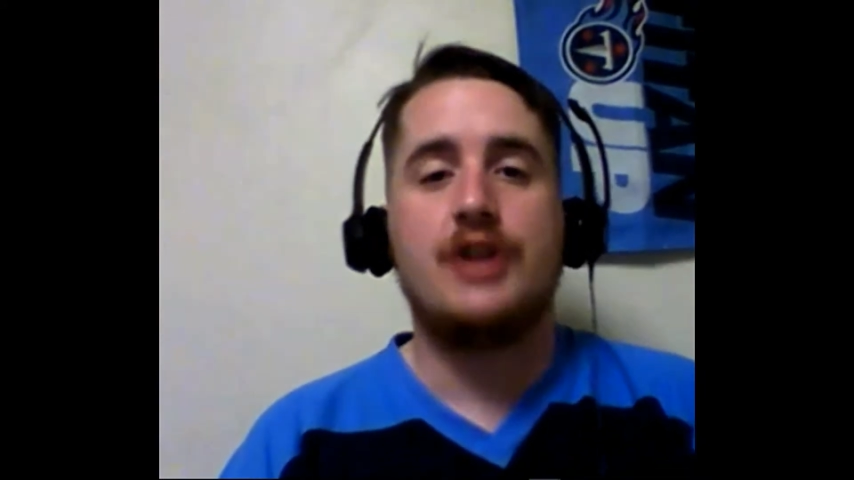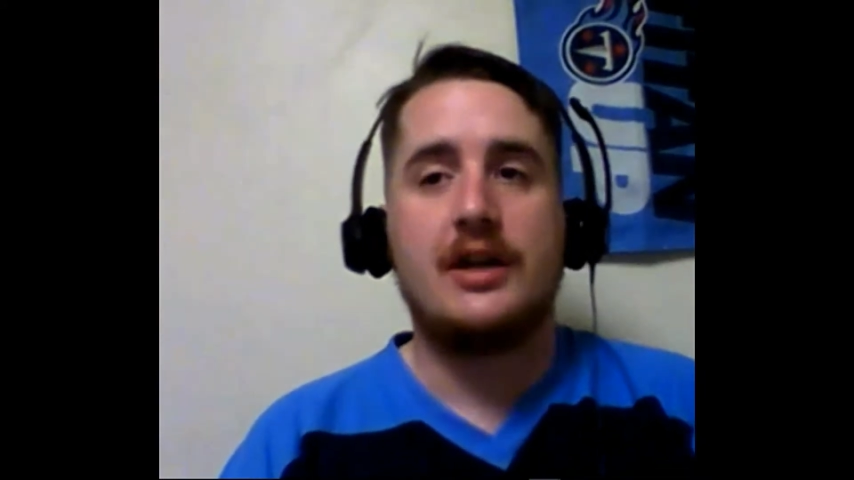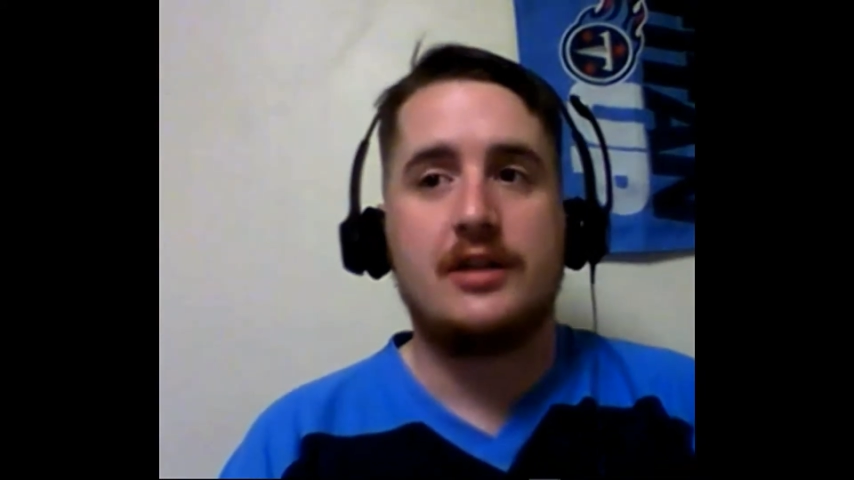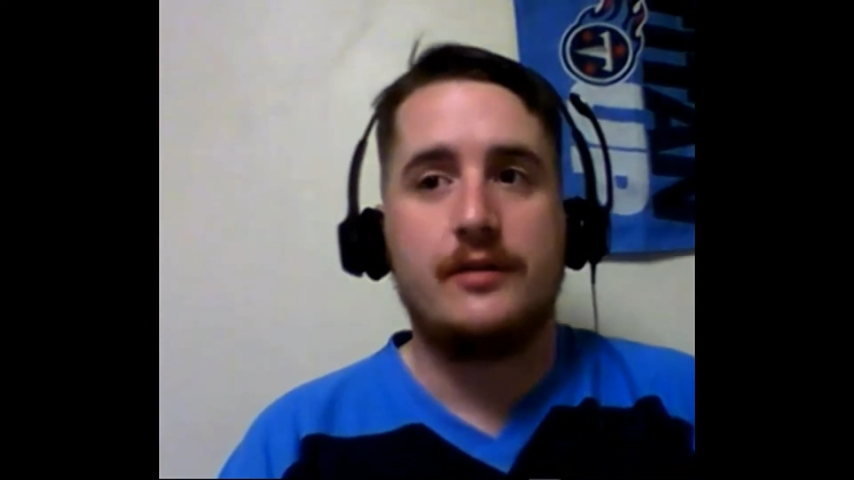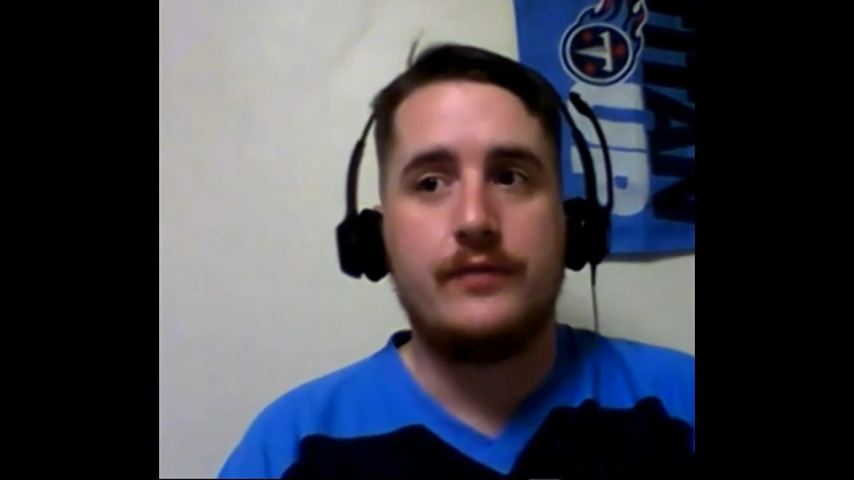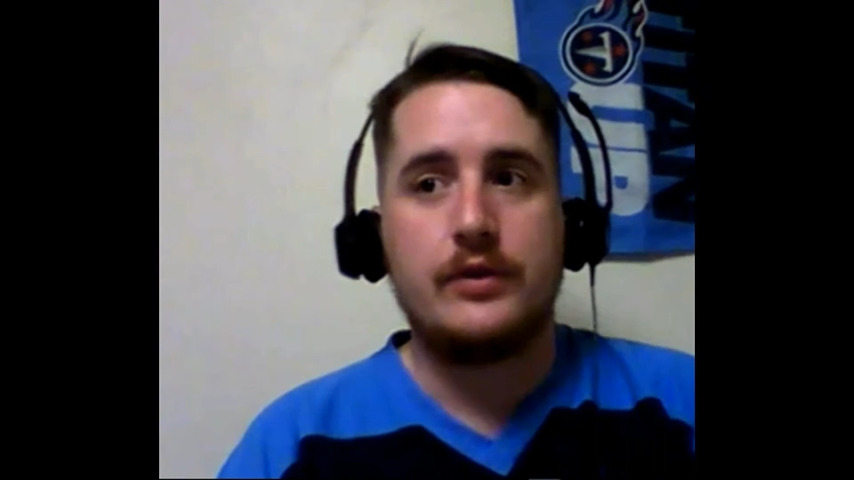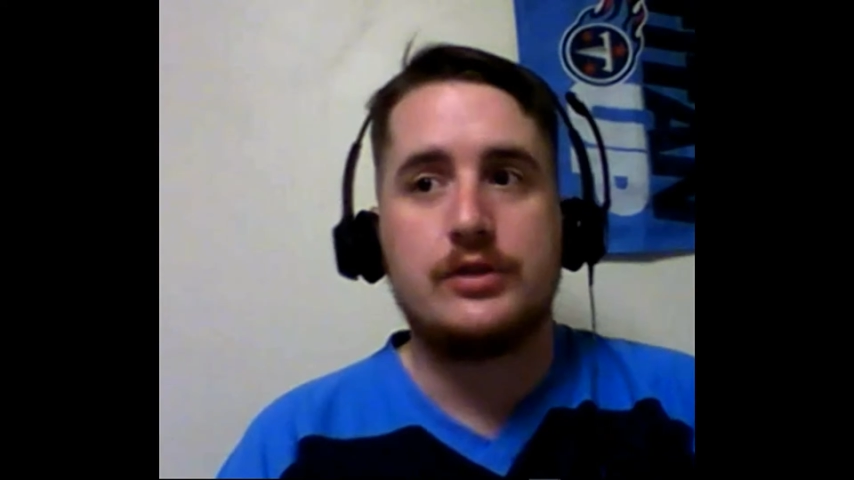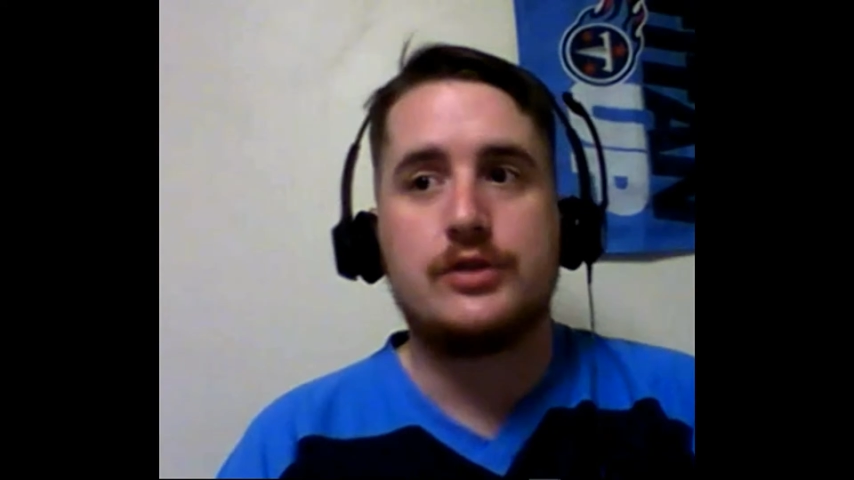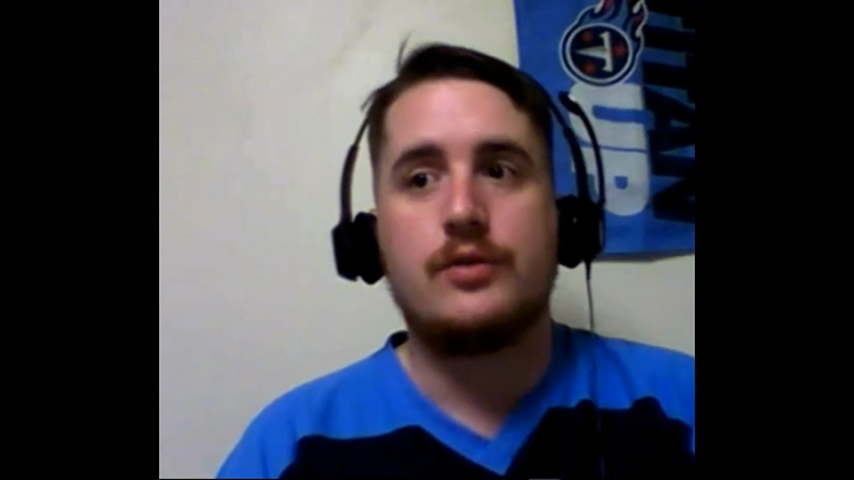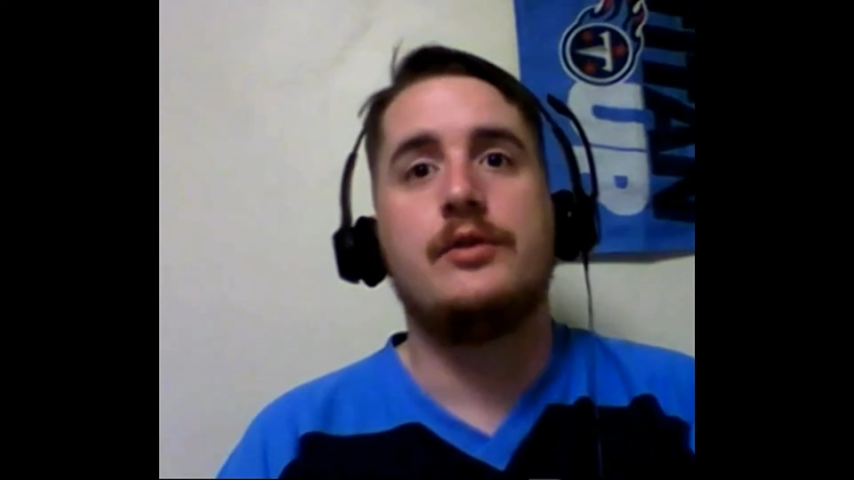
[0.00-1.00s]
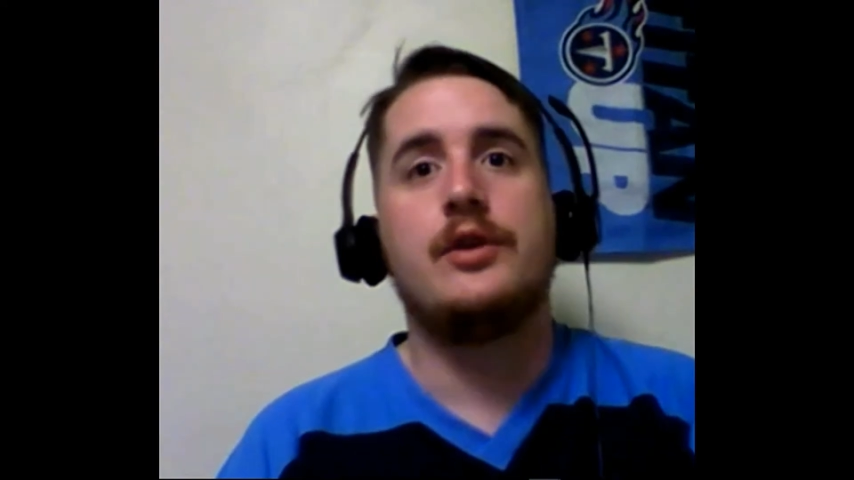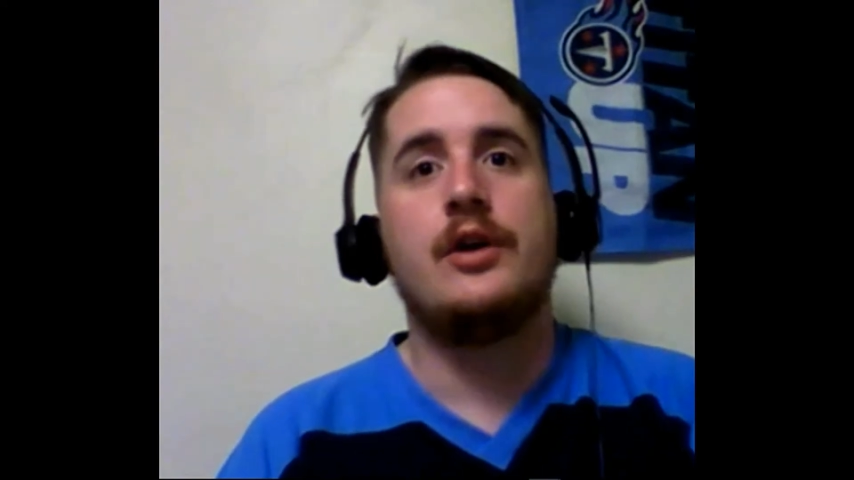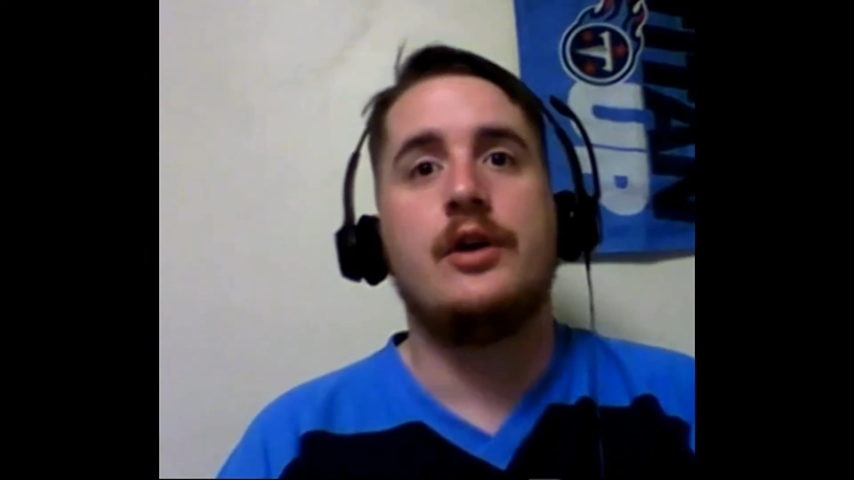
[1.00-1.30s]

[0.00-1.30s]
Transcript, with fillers: first rounder,